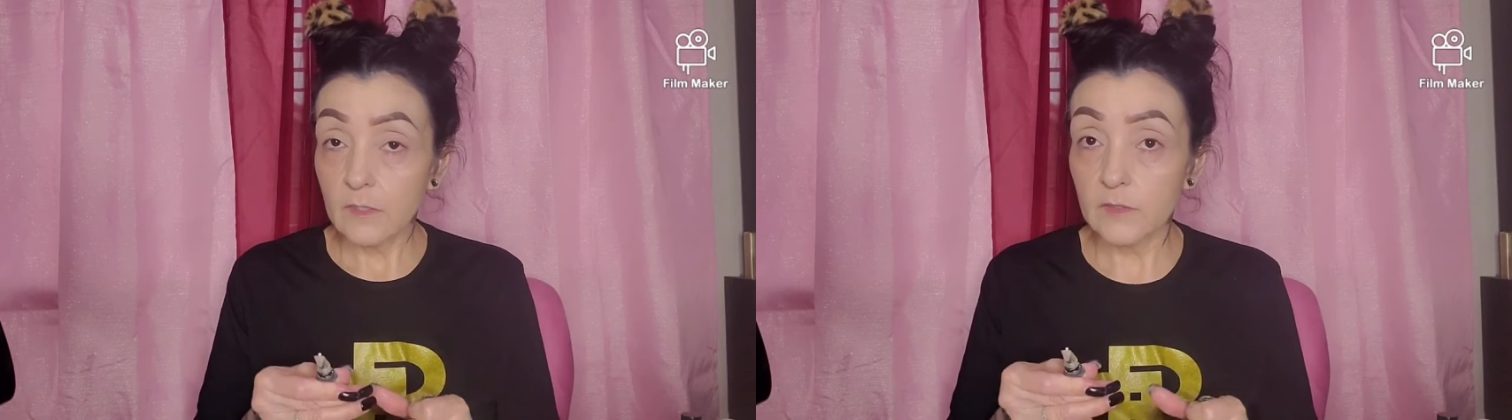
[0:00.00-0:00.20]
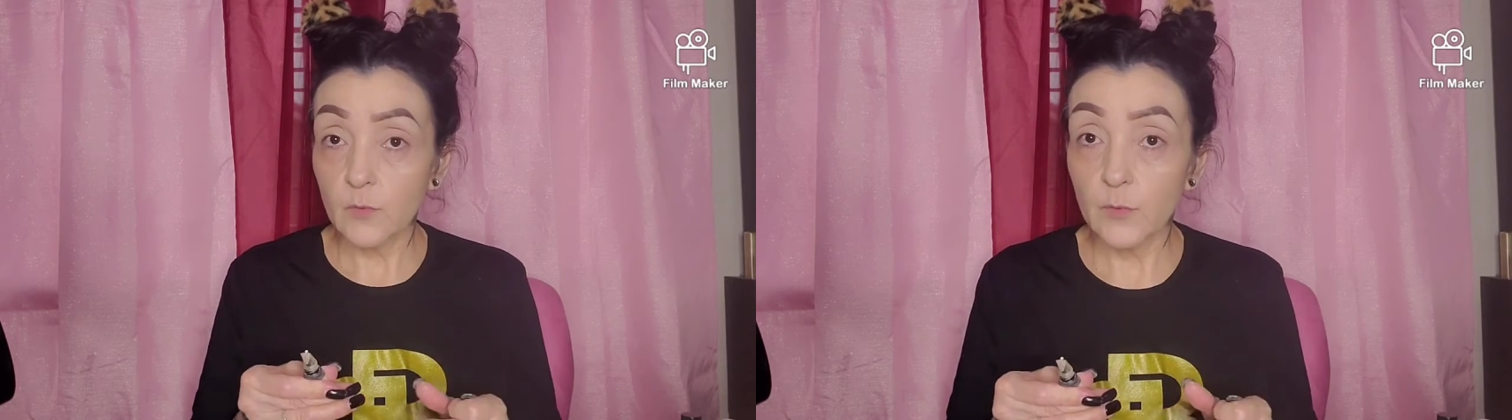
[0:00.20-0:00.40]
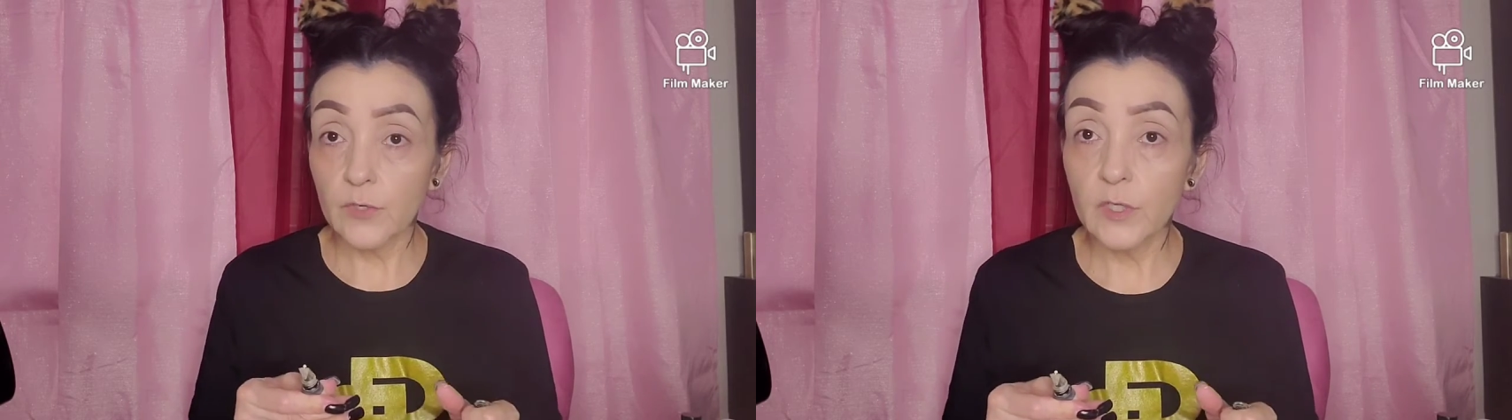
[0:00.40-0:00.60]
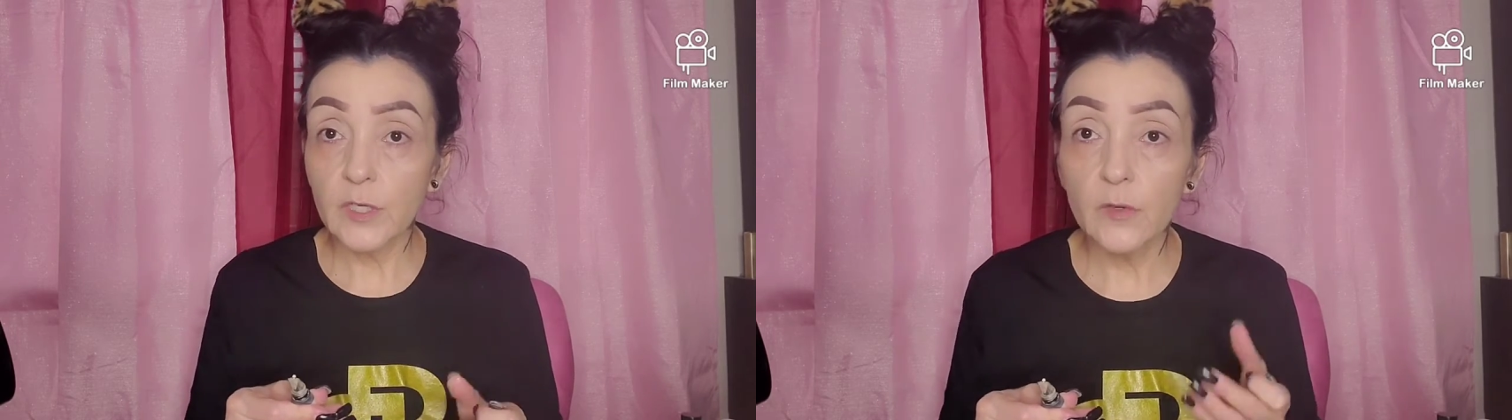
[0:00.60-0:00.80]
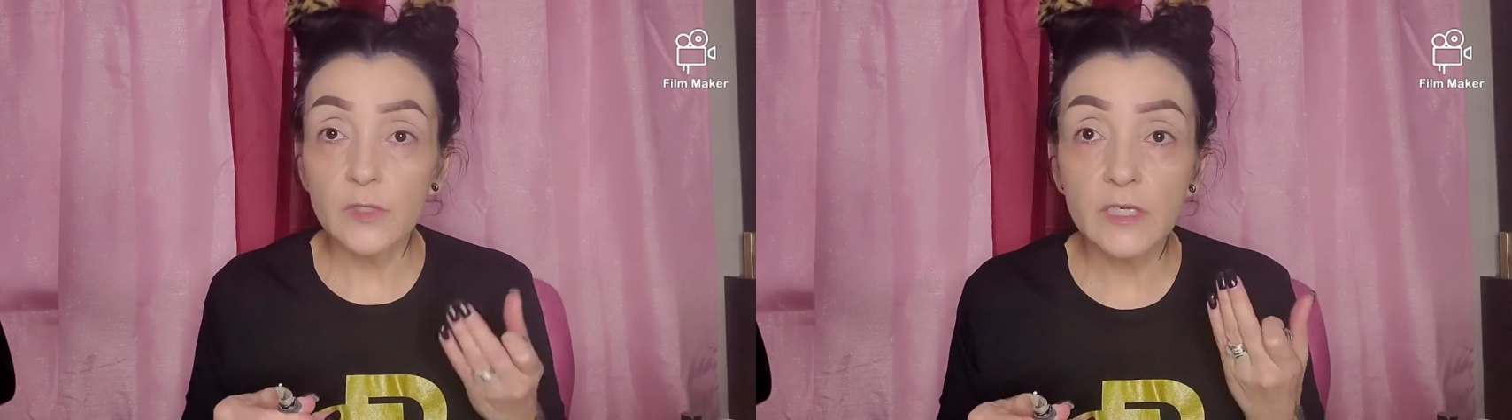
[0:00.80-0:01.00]
because we
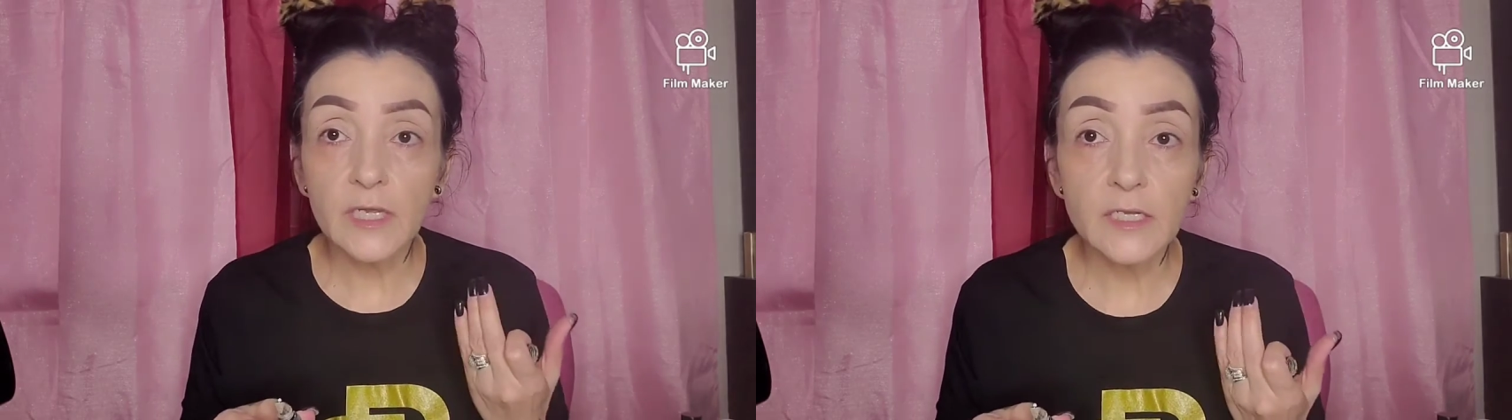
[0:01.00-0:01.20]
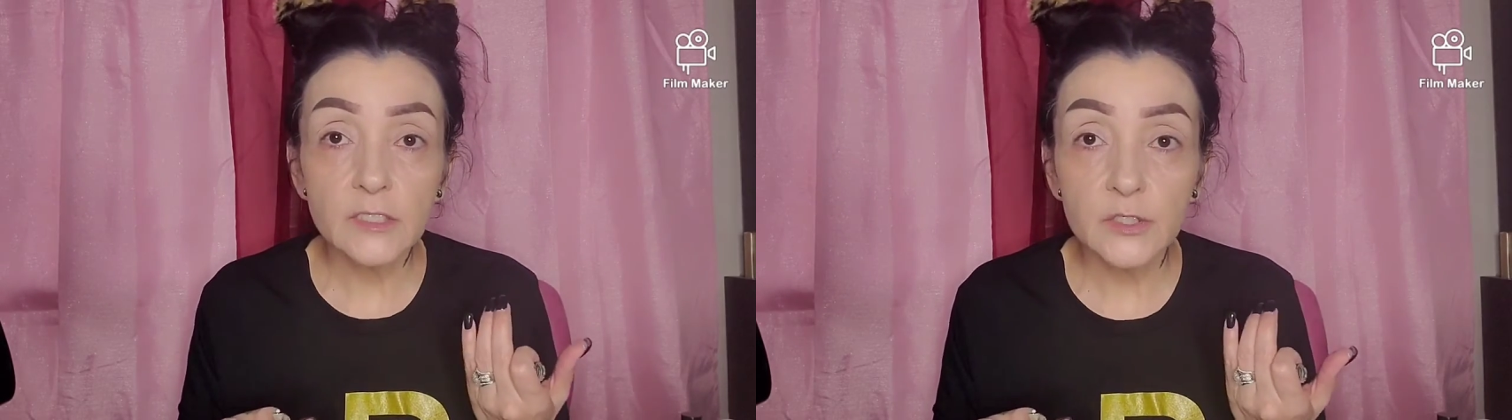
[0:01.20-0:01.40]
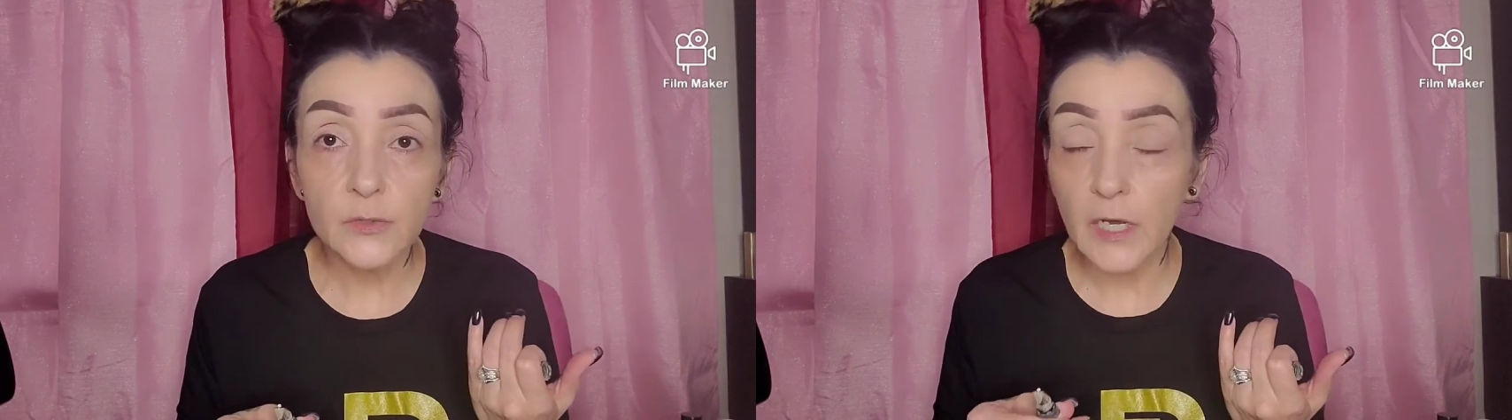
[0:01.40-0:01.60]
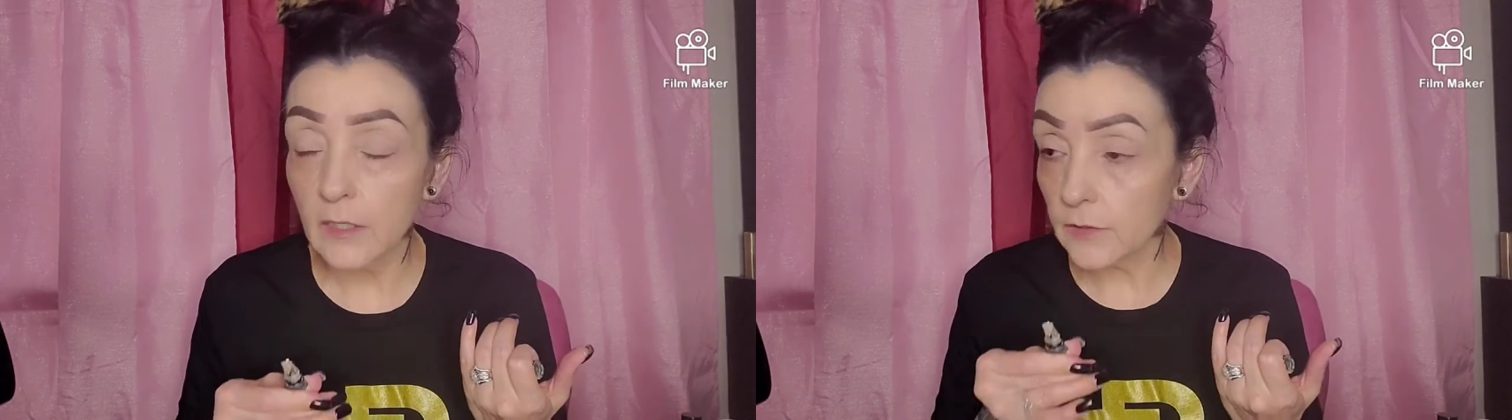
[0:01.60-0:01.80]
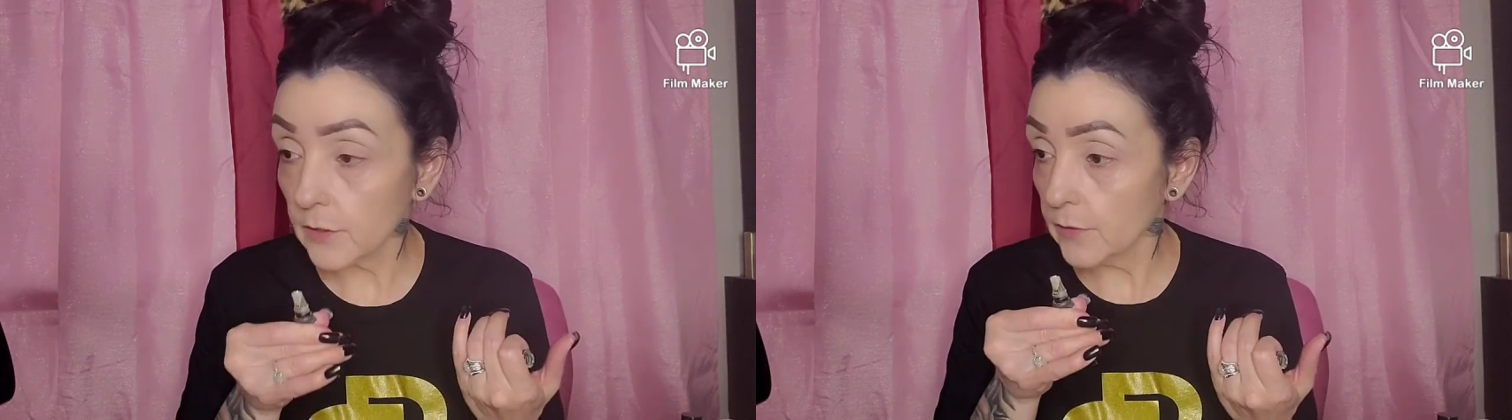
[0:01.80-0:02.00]
really only need to
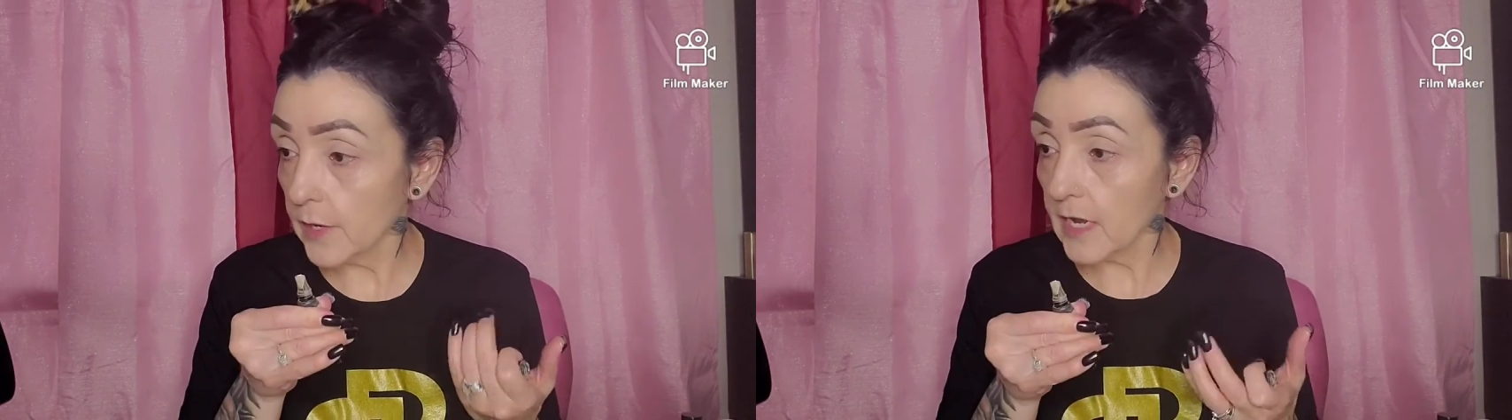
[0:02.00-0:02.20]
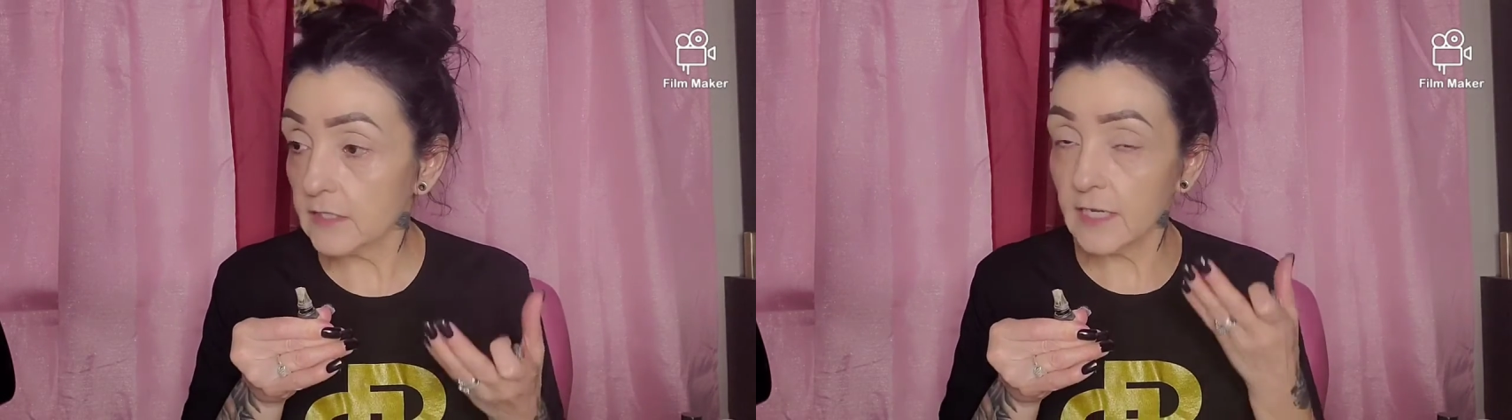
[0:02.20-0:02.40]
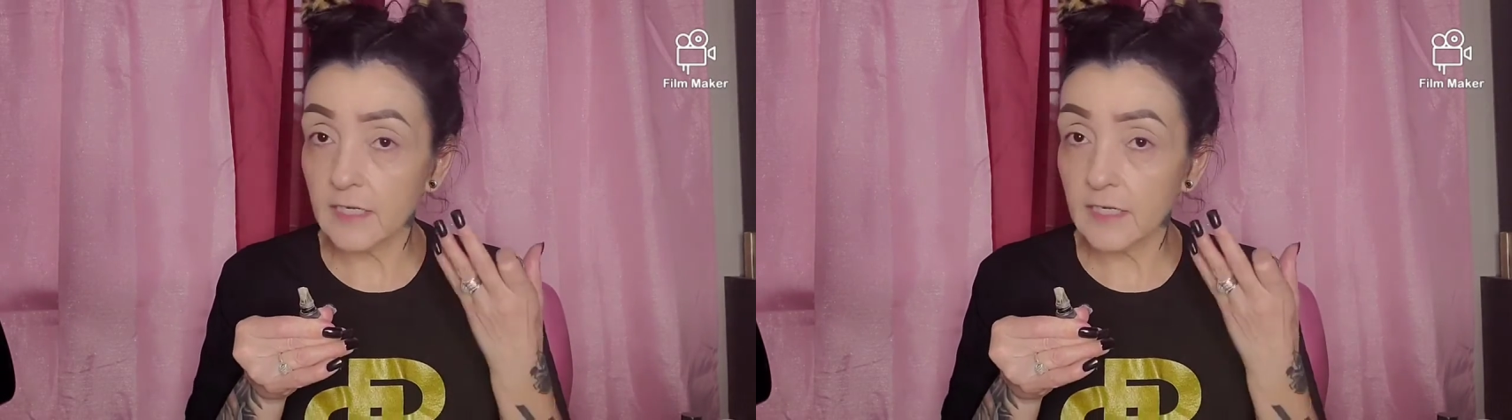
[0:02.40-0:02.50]
color correct